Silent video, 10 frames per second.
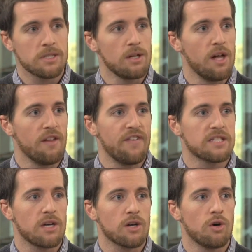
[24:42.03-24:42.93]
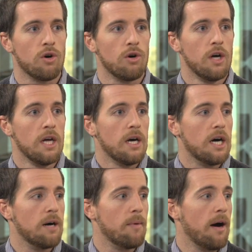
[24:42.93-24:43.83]
I'm still on the fence on coal.
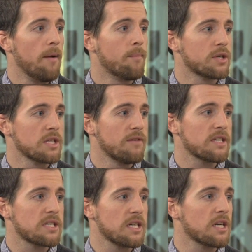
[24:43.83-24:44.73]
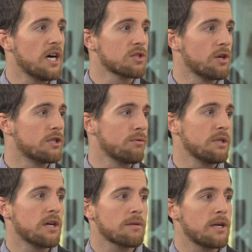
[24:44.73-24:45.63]
Um, I, am personally invested in CONSOL Energy.
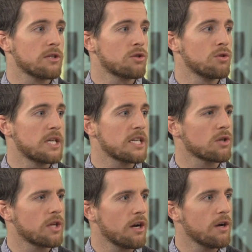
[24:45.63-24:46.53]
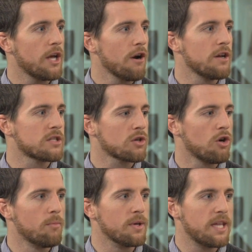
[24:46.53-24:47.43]
We talked about on Tuesday, so they're they're into
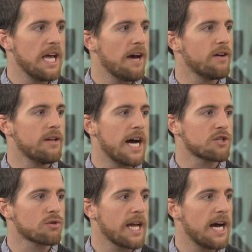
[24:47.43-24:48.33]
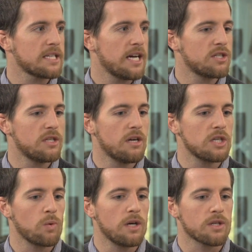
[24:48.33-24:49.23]
coal, but they have a natural gas hedge in
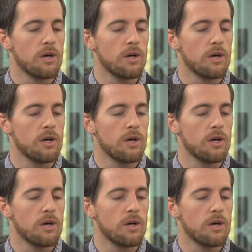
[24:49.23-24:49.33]
there as well.